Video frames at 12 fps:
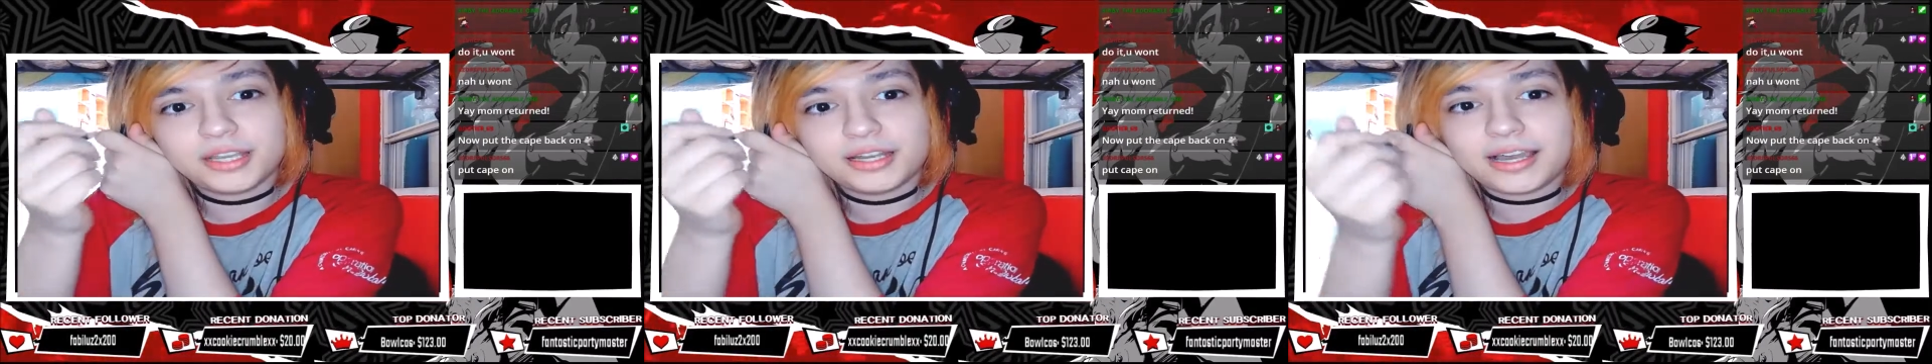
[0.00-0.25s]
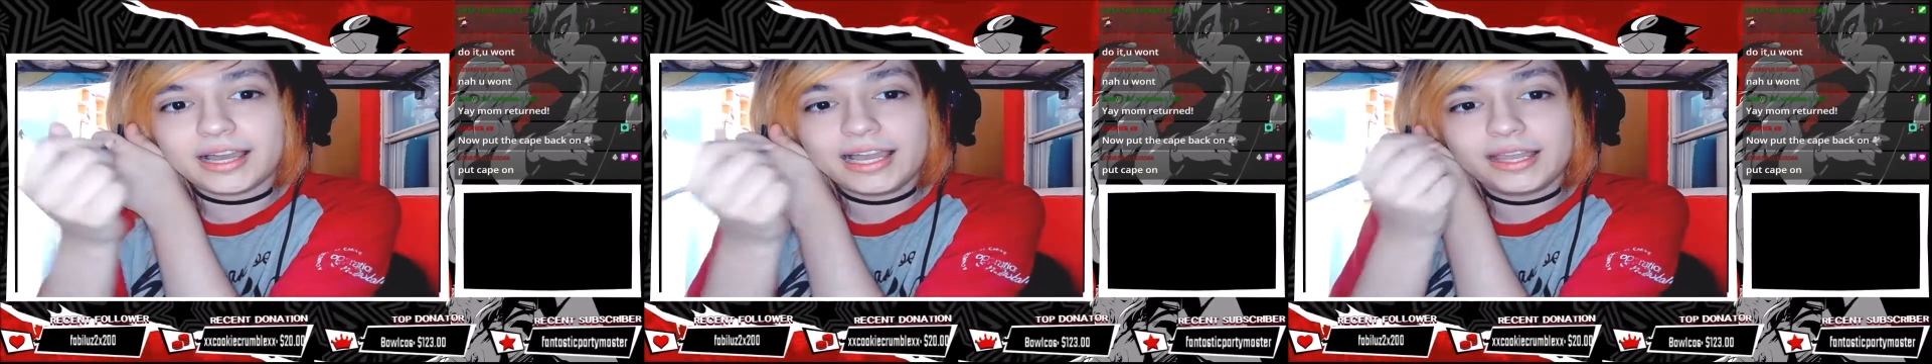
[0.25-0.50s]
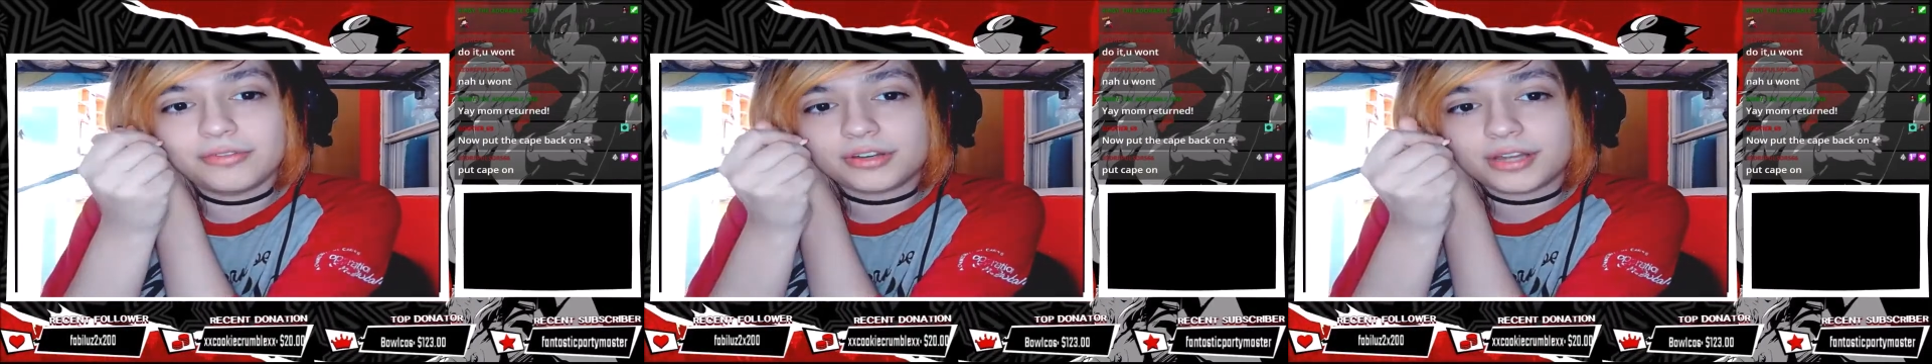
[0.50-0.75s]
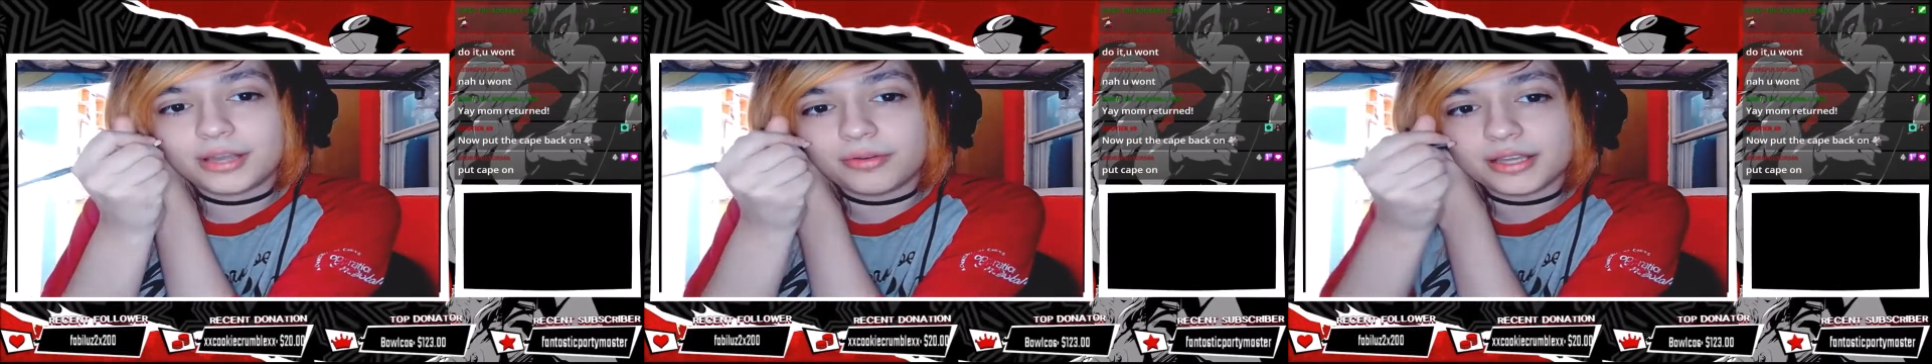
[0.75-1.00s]
I
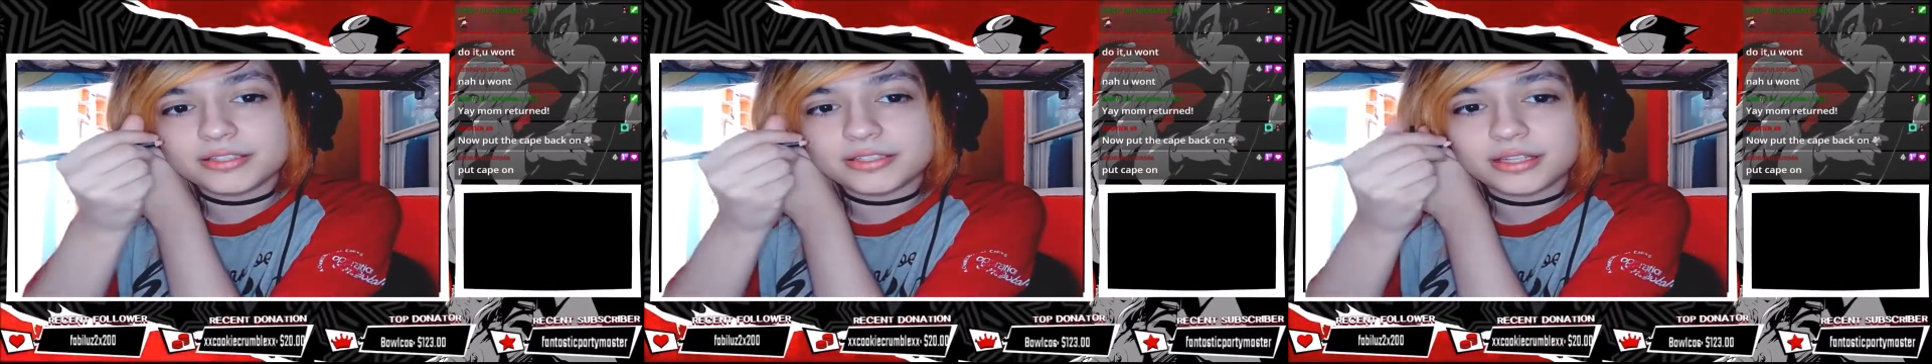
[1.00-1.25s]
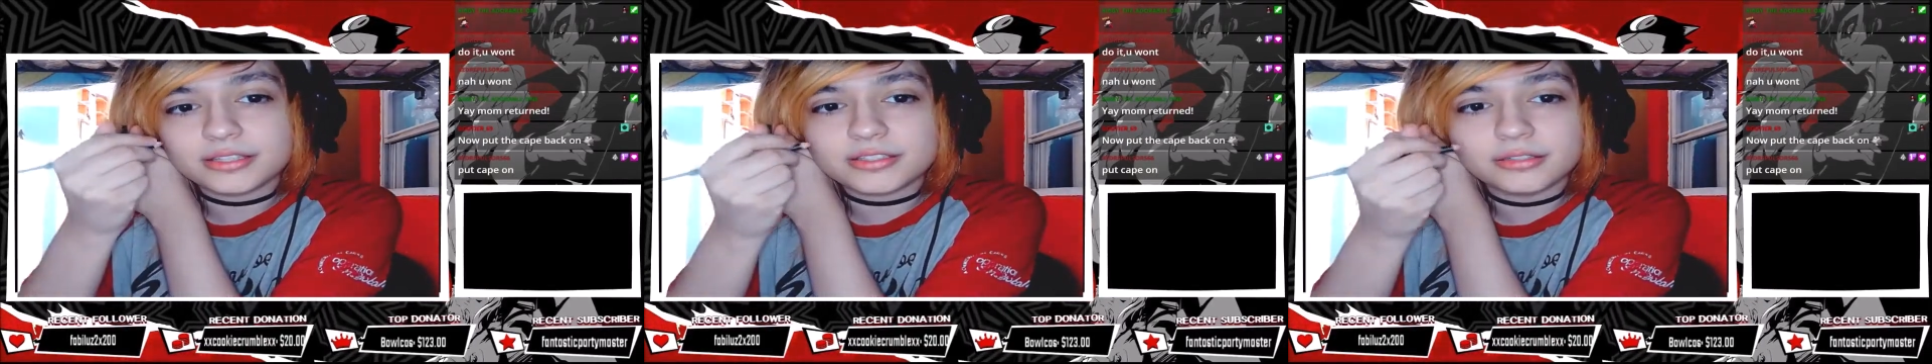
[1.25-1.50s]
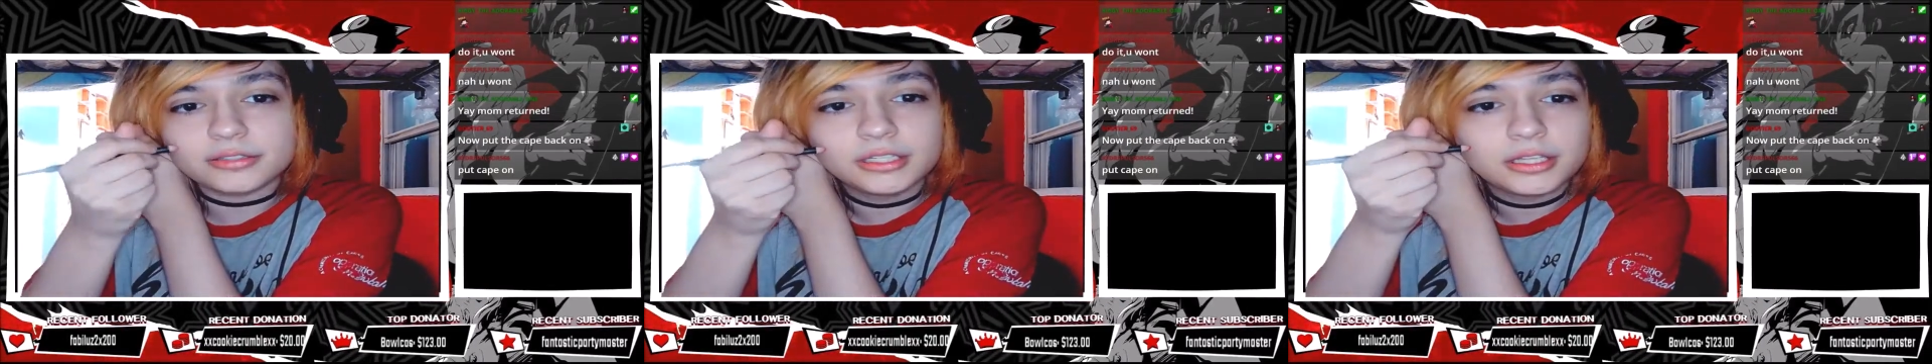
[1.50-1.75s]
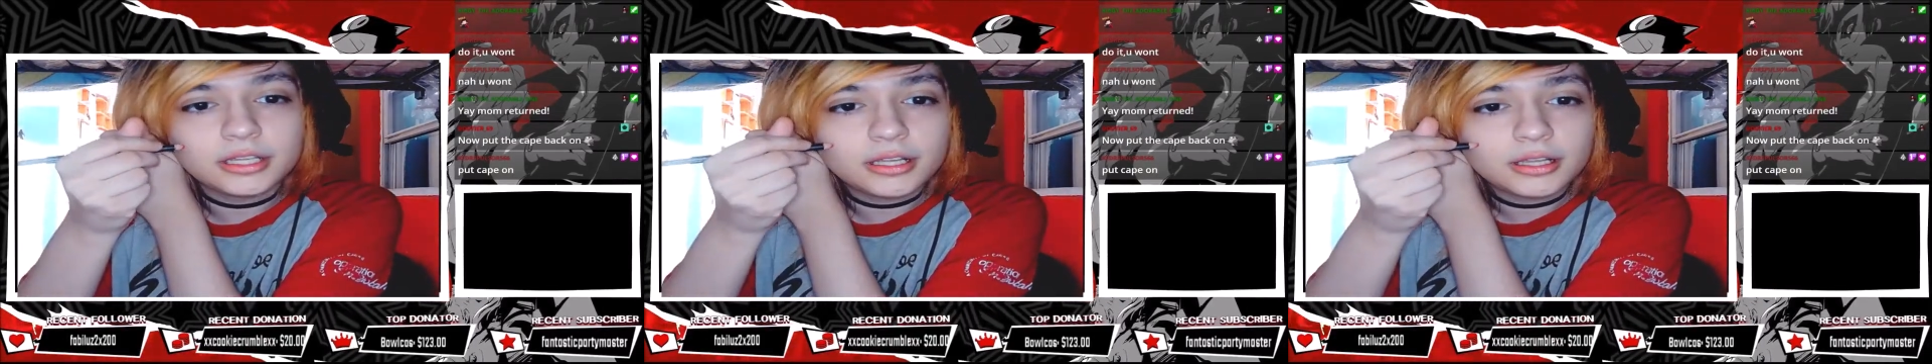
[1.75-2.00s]
regret what I said, so...
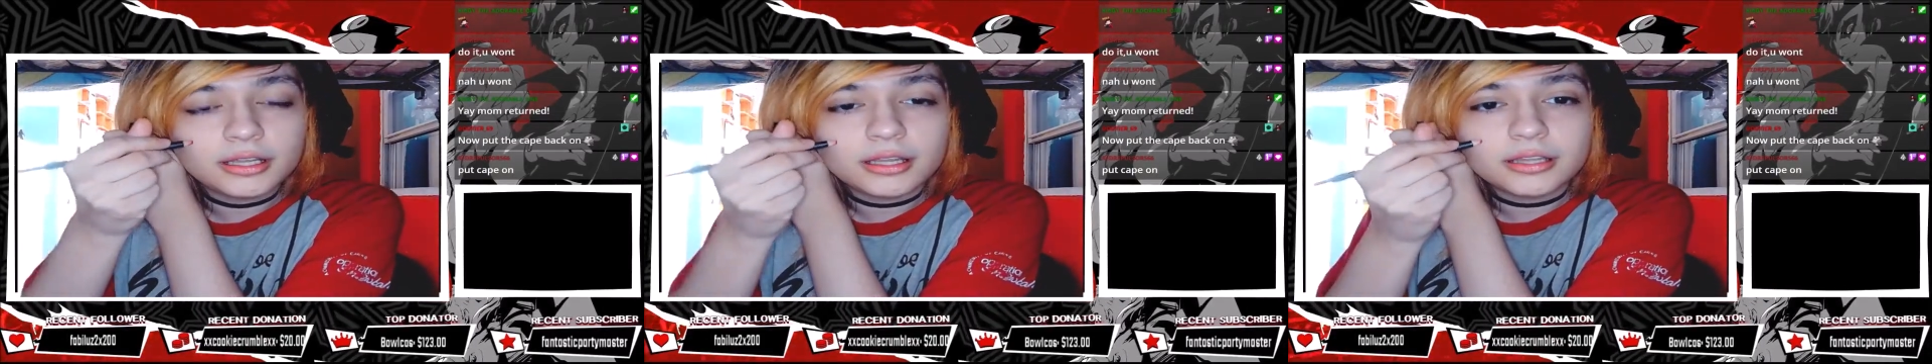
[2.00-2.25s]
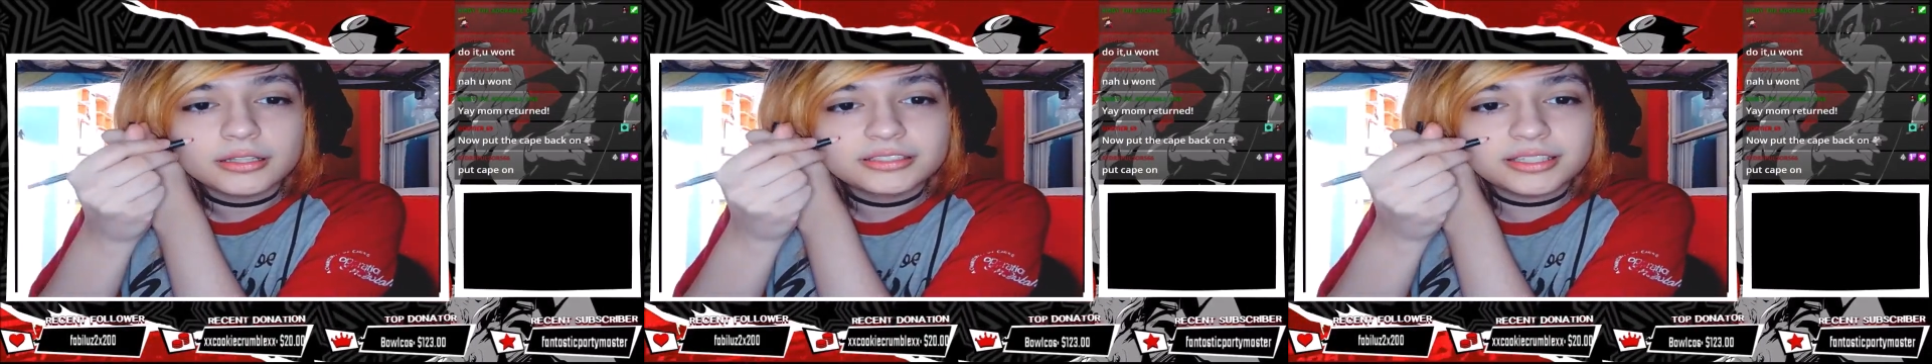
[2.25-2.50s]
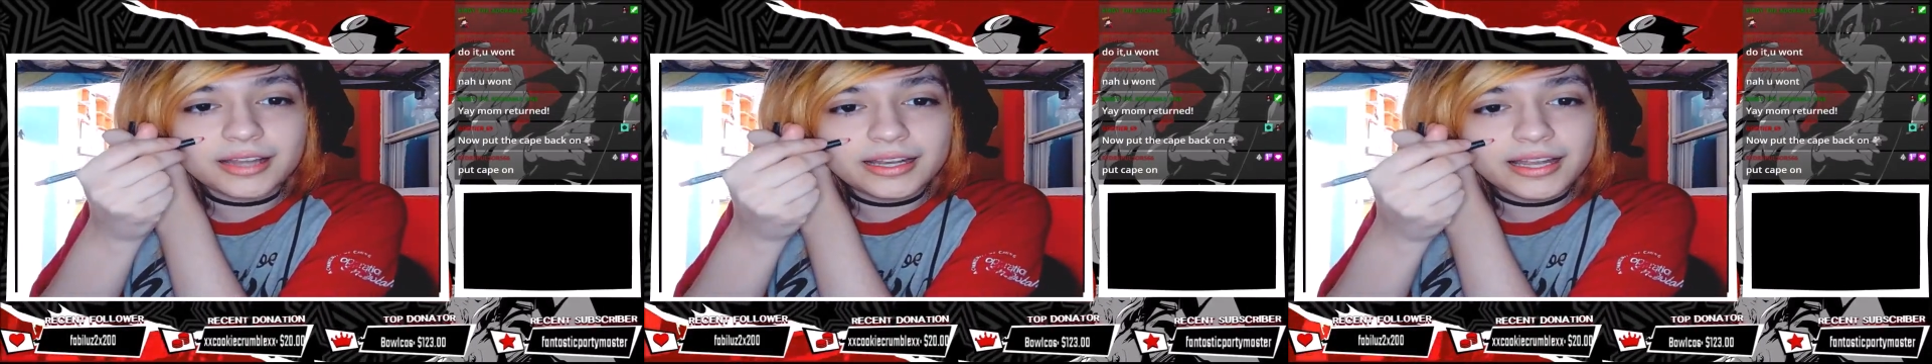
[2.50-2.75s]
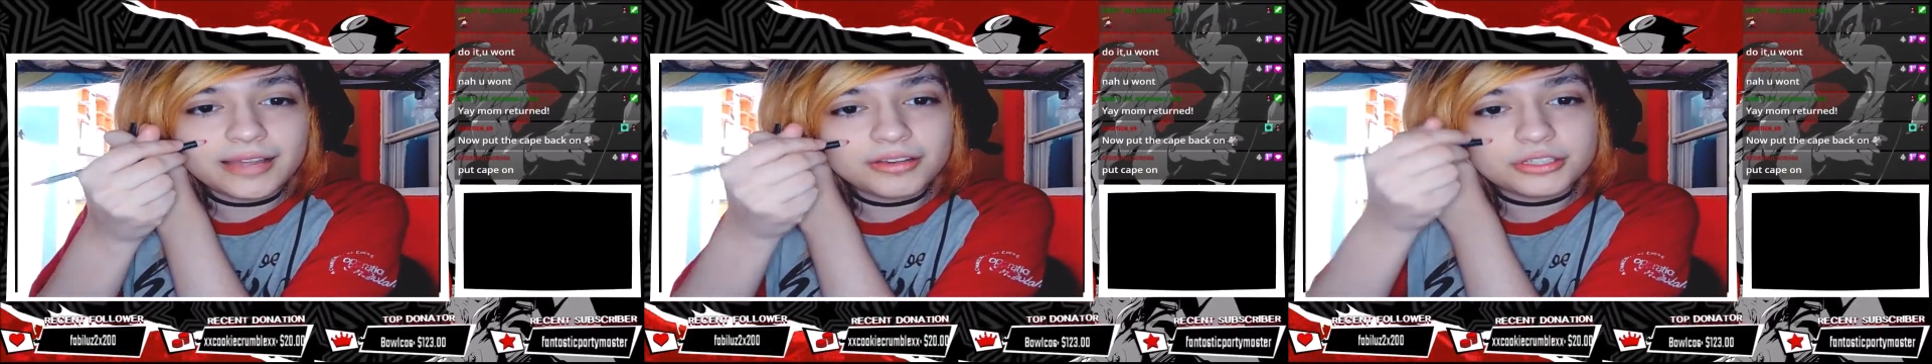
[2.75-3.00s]
Dude, I
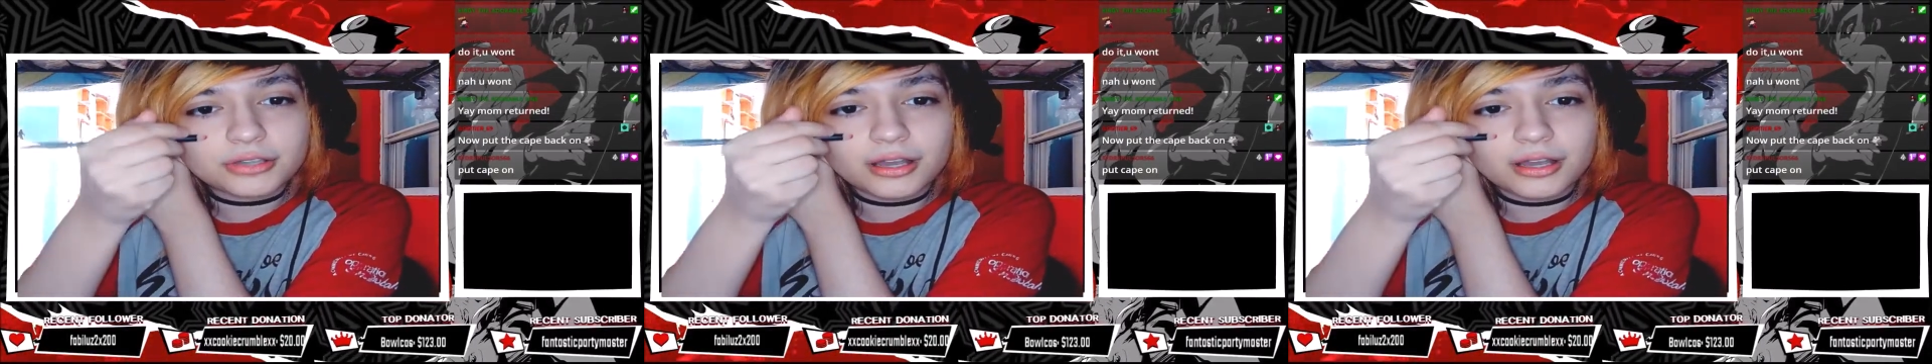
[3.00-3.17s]
never draw